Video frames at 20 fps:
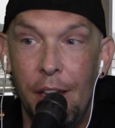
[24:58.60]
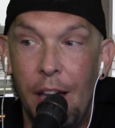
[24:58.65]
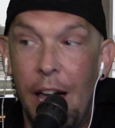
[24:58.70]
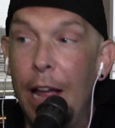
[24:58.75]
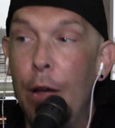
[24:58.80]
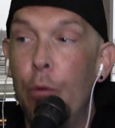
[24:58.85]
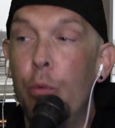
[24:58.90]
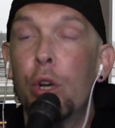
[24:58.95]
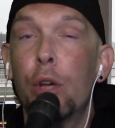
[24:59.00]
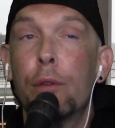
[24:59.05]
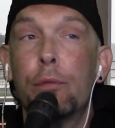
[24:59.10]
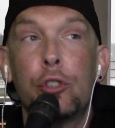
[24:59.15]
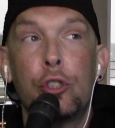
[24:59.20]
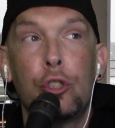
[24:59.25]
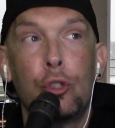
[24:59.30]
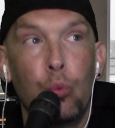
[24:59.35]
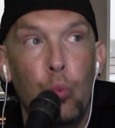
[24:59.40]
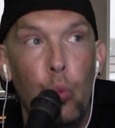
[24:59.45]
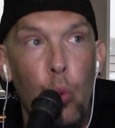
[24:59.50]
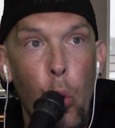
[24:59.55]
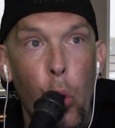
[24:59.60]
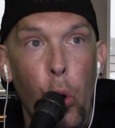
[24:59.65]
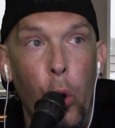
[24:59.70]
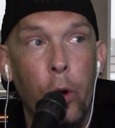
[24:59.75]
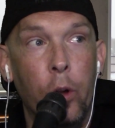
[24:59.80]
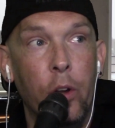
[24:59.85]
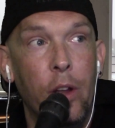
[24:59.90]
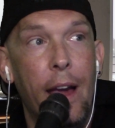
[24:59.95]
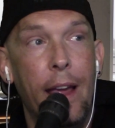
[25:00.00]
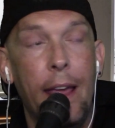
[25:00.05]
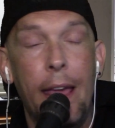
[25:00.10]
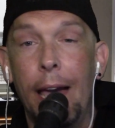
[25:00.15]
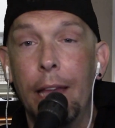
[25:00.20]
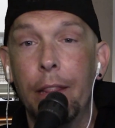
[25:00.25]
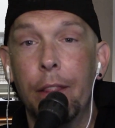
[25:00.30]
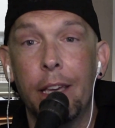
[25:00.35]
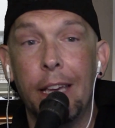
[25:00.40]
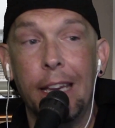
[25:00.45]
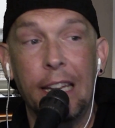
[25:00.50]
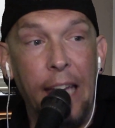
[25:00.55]
I would have sworn I
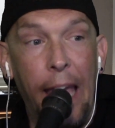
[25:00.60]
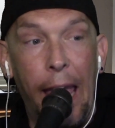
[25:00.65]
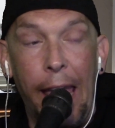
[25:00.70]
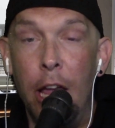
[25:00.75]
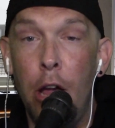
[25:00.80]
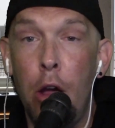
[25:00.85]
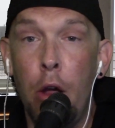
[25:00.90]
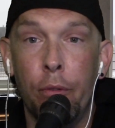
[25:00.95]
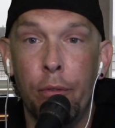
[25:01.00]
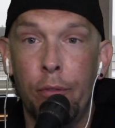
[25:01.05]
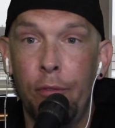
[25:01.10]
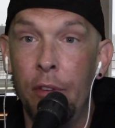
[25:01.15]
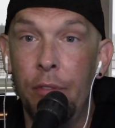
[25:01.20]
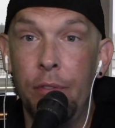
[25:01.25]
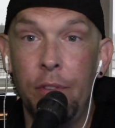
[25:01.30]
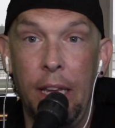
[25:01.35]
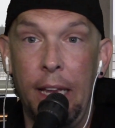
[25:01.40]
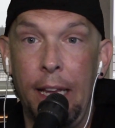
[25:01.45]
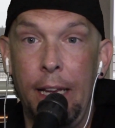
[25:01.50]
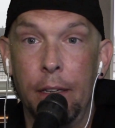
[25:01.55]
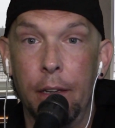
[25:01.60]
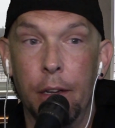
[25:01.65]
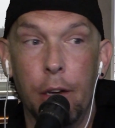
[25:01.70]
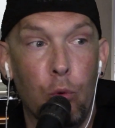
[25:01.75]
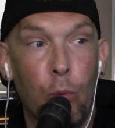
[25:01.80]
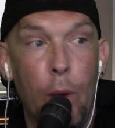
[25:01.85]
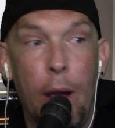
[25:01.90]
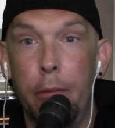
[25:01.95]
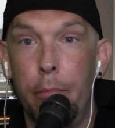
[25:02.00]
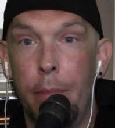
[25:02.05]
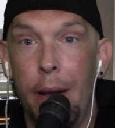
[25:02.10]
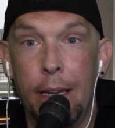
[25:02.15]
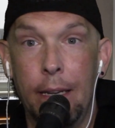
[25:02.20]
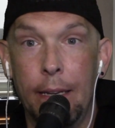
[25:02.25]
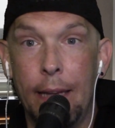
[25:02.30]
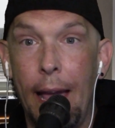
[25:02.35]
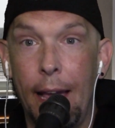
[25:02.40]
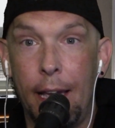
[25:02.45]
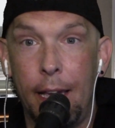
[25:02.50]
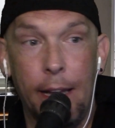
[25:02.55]
had like an A R fifteen around my
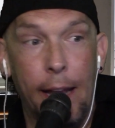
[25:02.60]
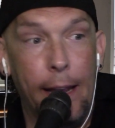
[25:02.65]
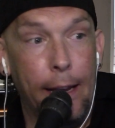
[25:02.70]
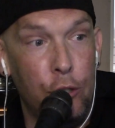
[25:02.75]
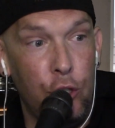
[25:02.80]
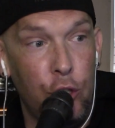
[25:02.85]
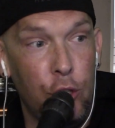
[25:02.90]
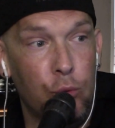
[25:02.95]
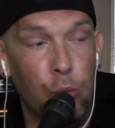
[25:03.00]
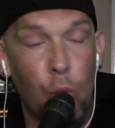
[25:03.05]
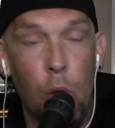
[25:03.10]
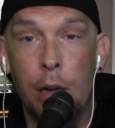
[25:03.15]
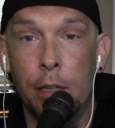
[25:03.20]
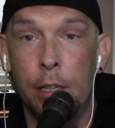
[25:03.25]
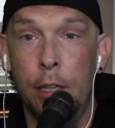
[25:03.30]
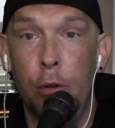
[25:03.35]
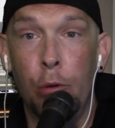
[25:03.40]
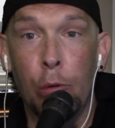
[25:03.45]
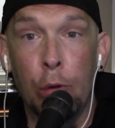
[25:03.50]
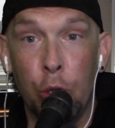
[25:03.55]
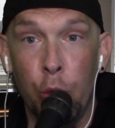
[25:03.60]
neck and I had just walked into a